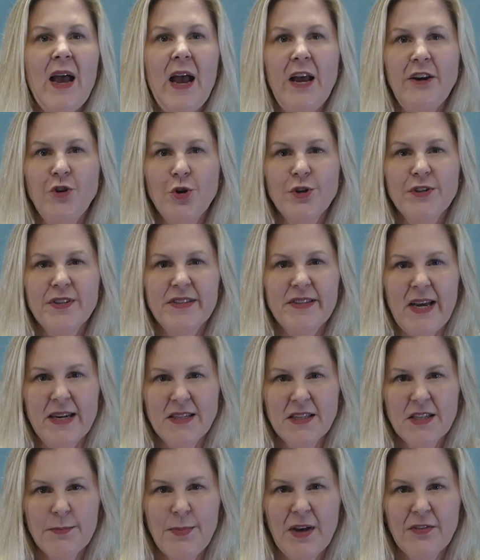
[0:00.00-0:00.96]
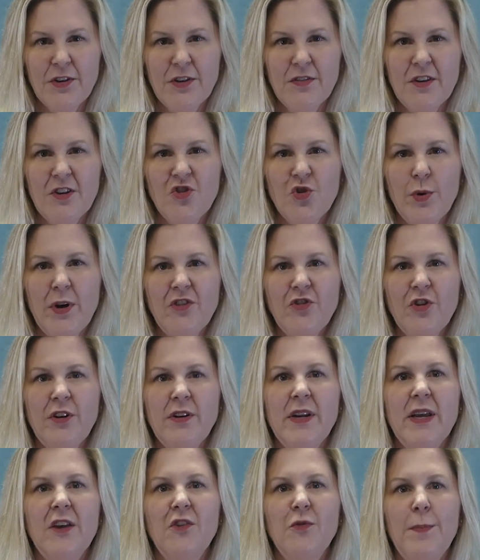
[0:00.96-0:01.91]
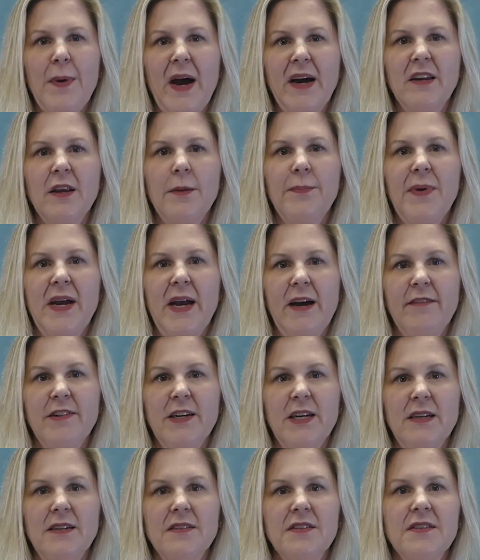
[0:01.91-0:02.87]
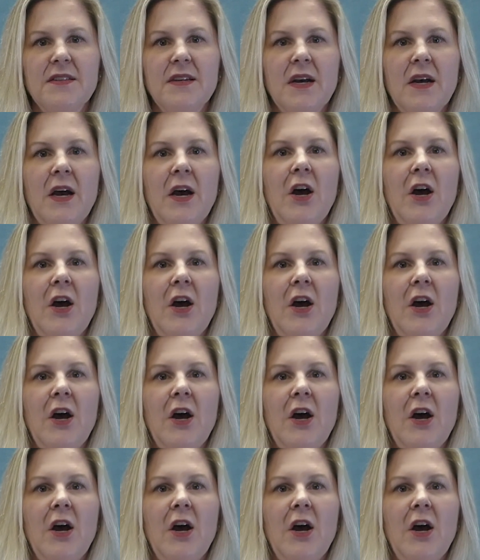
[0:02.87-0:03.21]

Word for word: And your sense about the situation is backed up by evidence.